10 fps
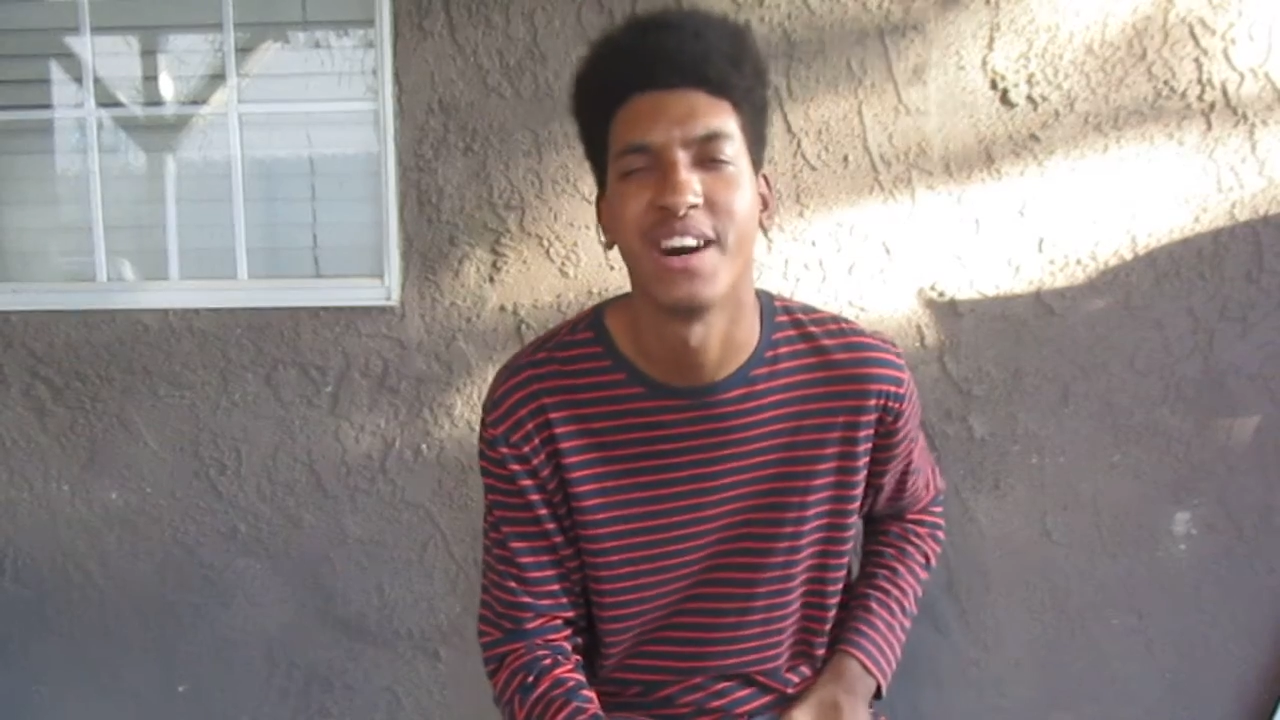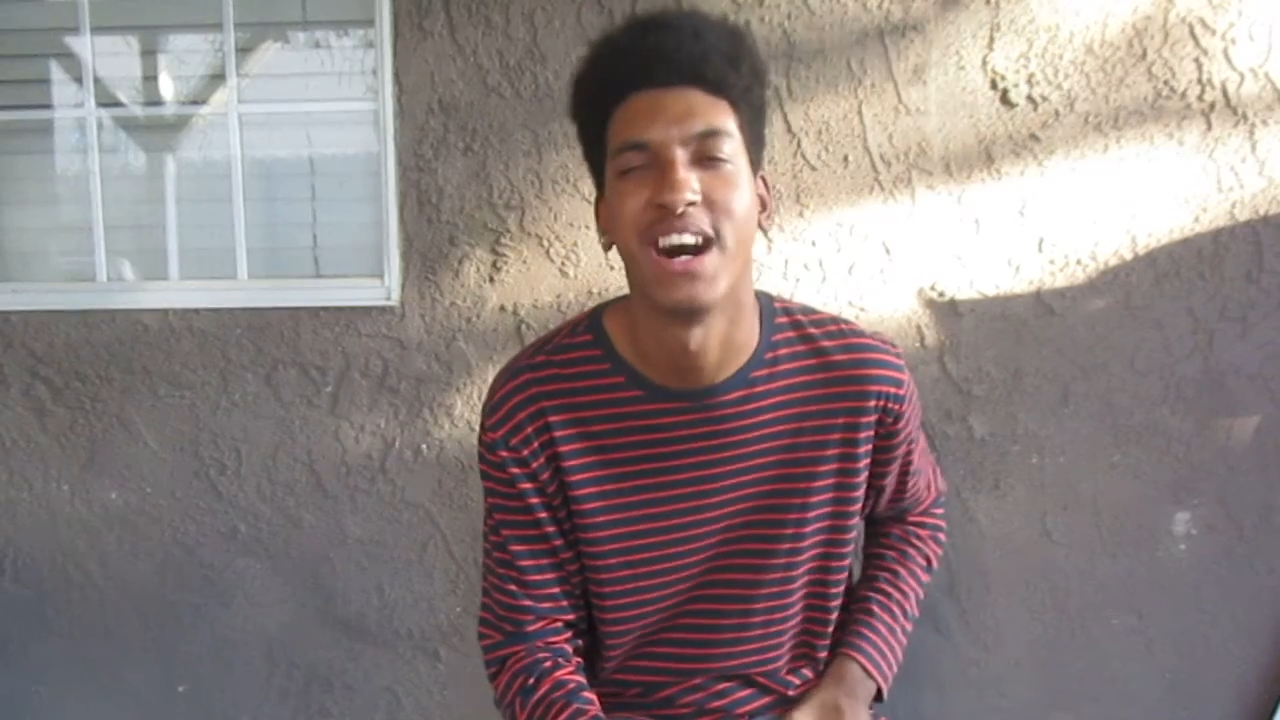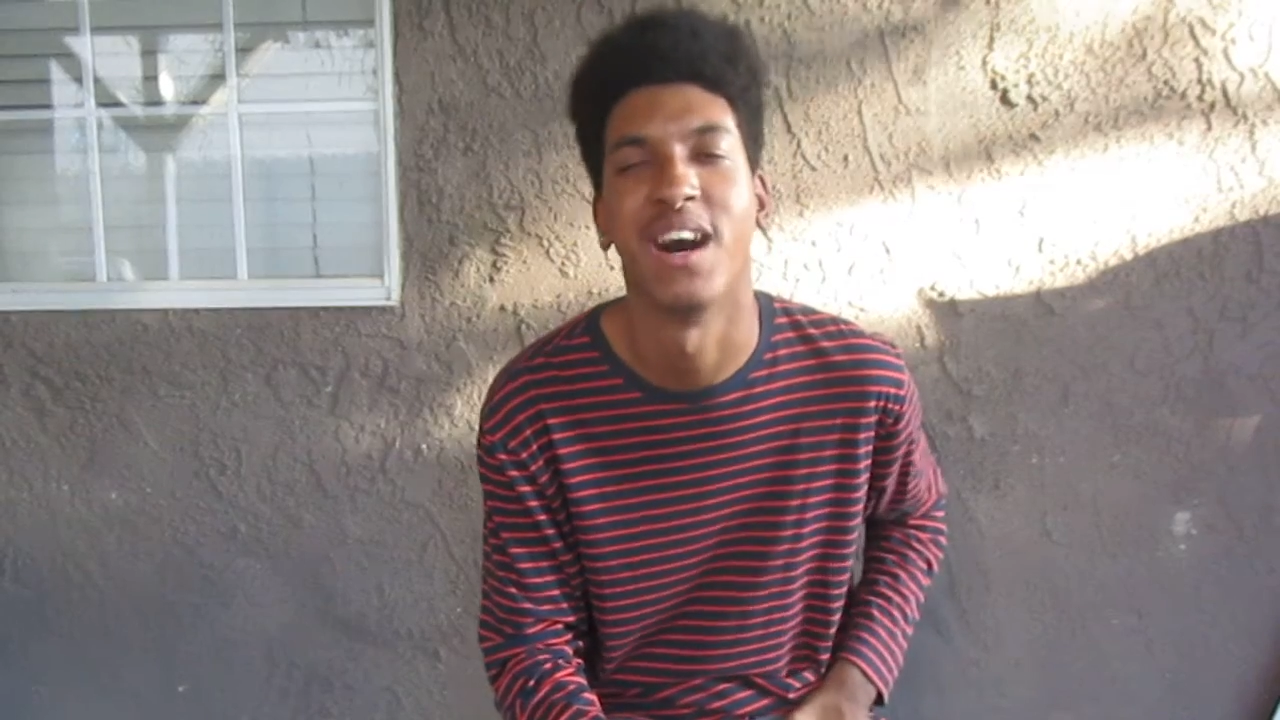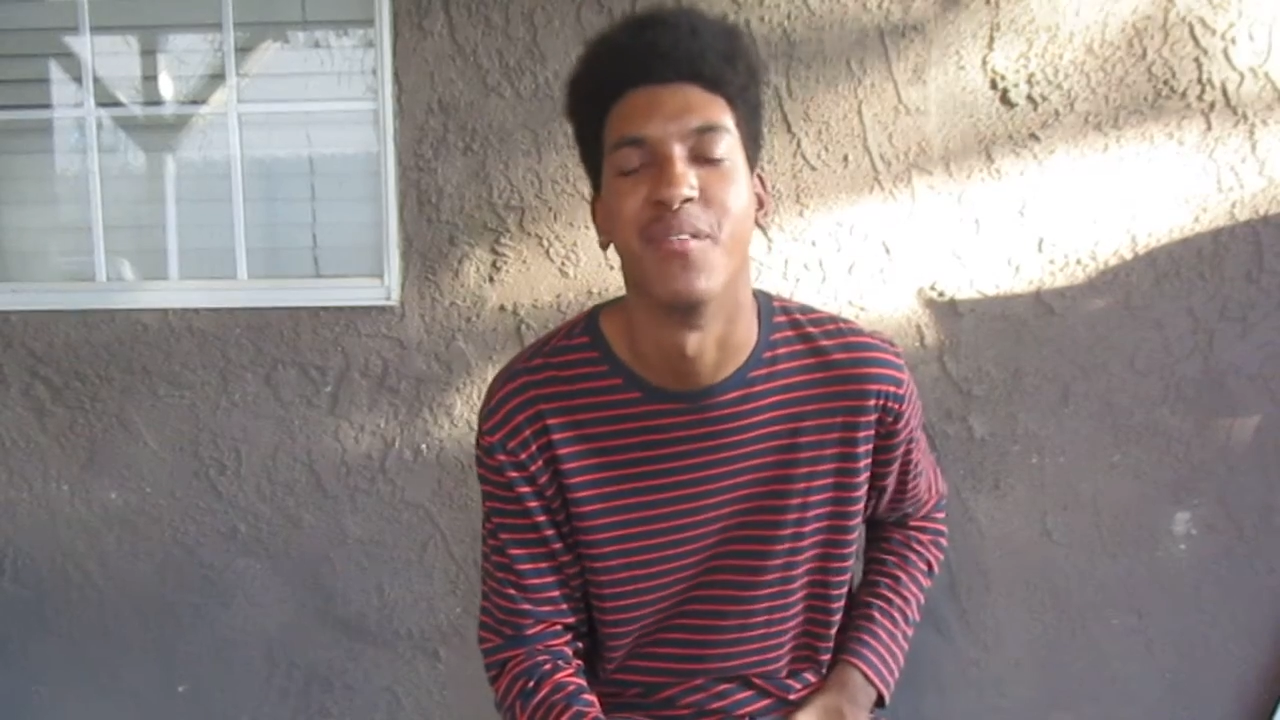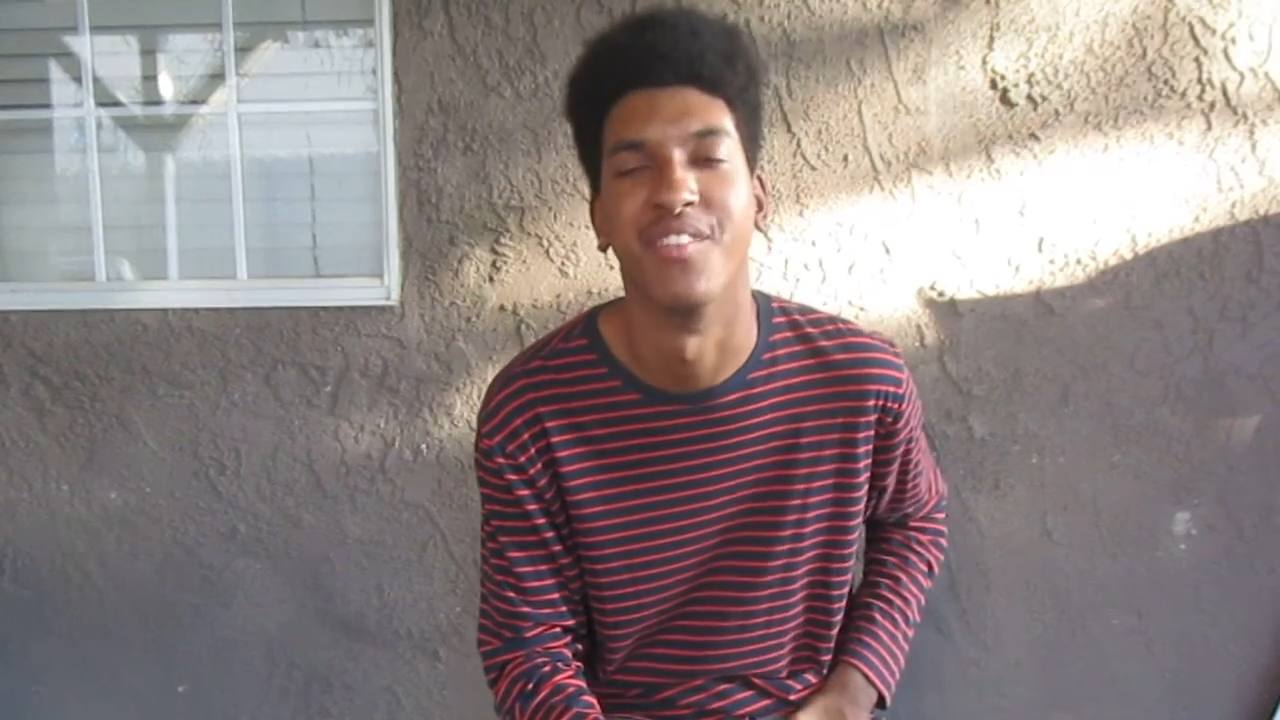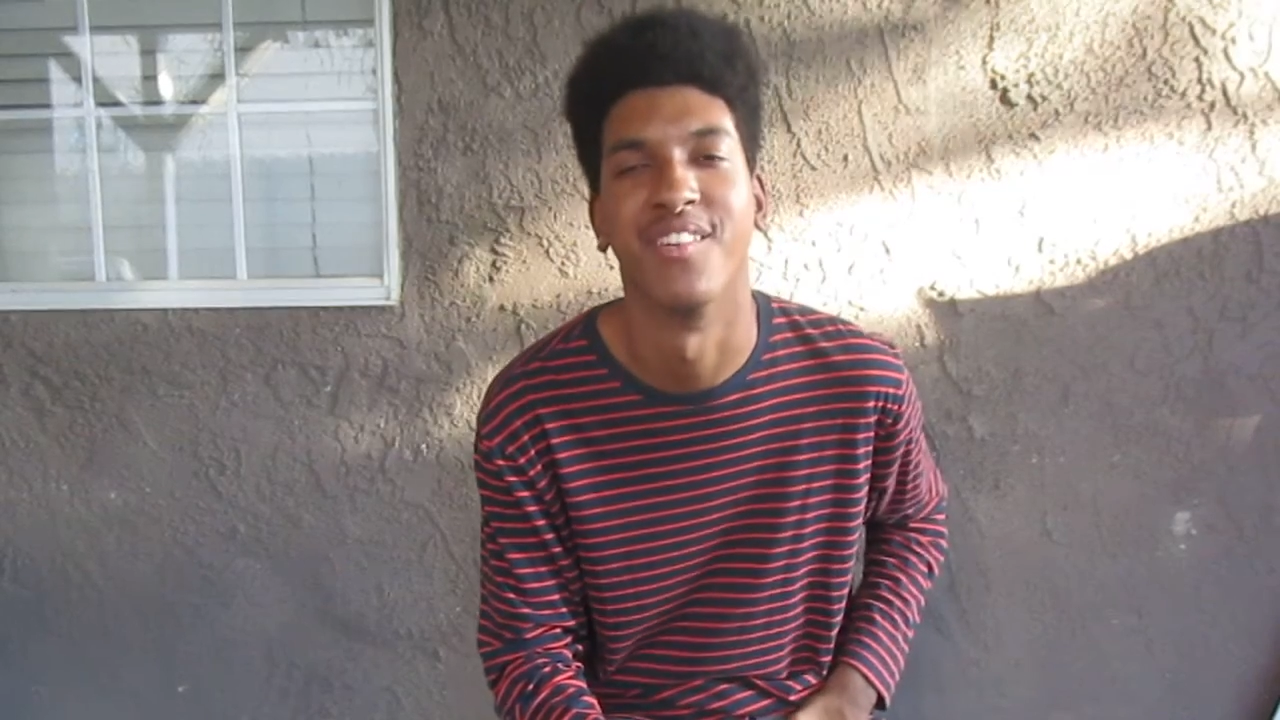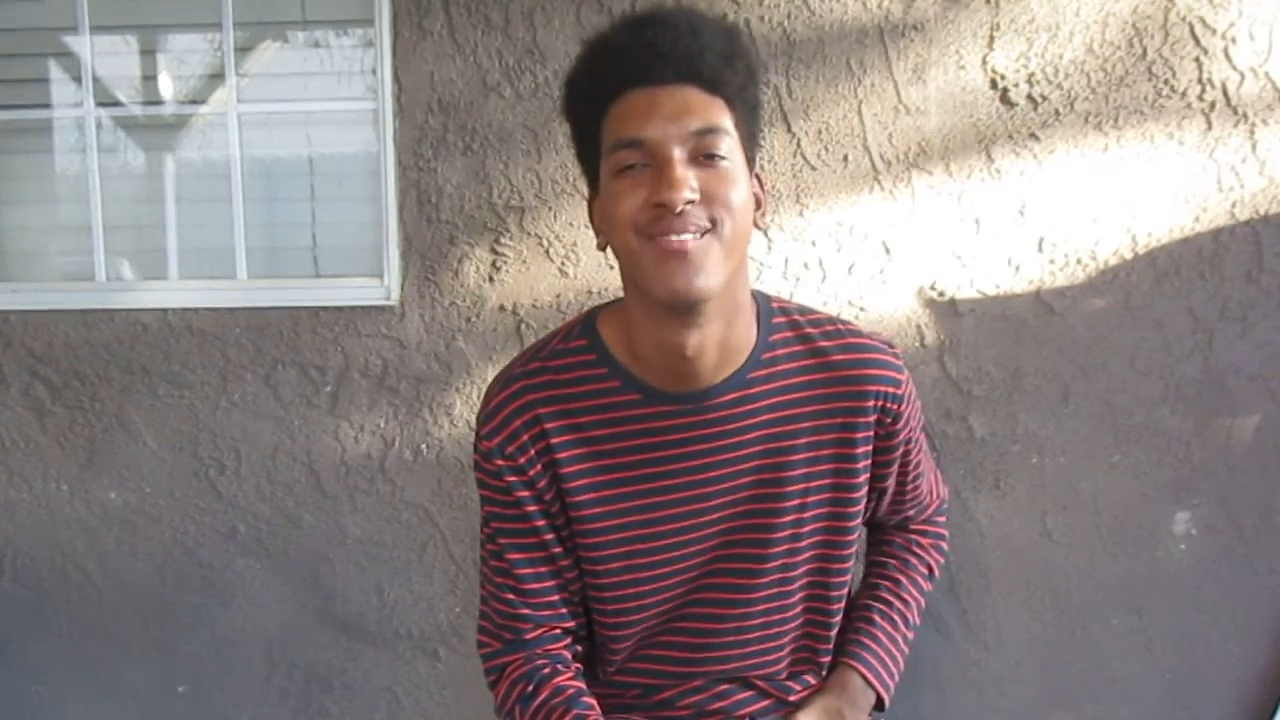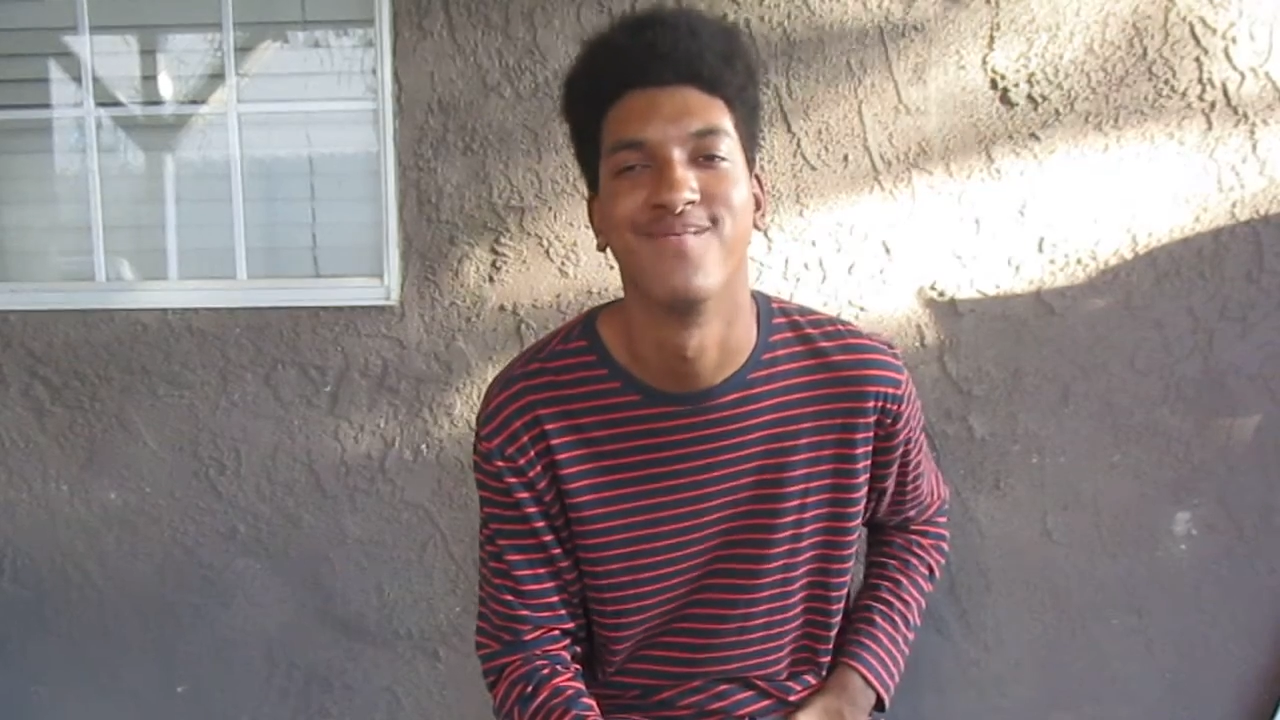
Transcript: times.